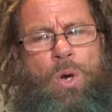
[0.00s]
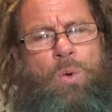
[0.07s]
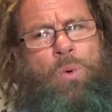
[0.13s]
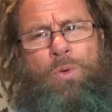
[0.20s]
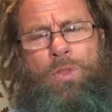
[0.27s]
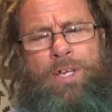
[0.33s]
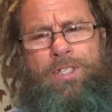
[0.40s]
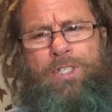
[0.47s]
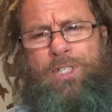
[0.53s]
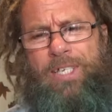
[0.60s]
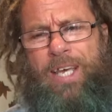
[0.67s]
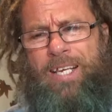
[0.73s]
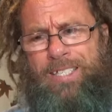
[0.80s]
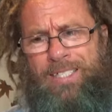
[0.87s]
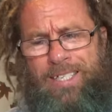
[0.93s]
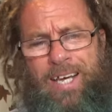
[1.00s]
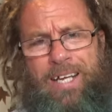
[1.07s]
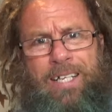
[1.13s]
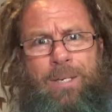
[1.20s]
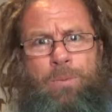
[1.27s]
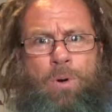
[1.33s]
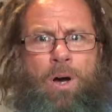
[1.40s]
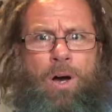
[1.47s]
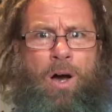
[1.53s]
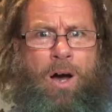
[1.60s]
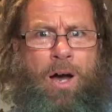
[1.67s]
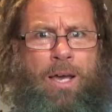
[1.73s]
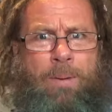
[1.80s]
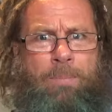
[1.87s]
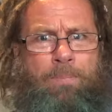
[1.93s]
well, that is exactly what
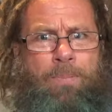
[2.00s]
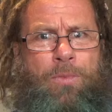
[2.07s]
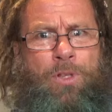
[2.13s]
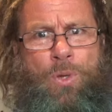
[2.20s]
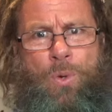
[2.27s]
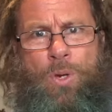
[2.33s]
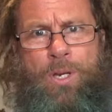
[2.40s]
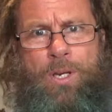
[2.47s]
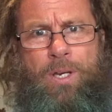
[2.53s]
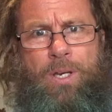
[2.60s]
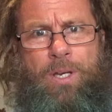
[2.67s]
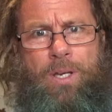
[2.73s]
I'm doing.